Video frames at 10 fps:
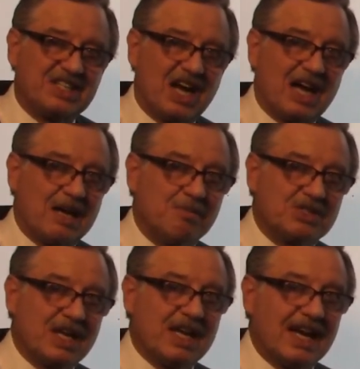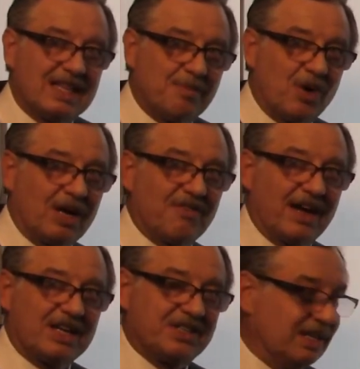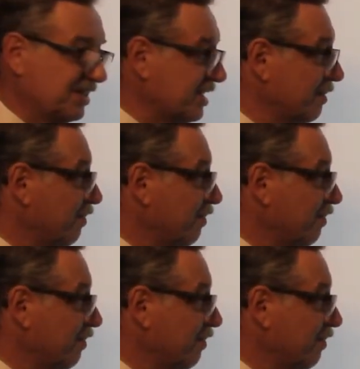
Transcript: times in the book of Exodus.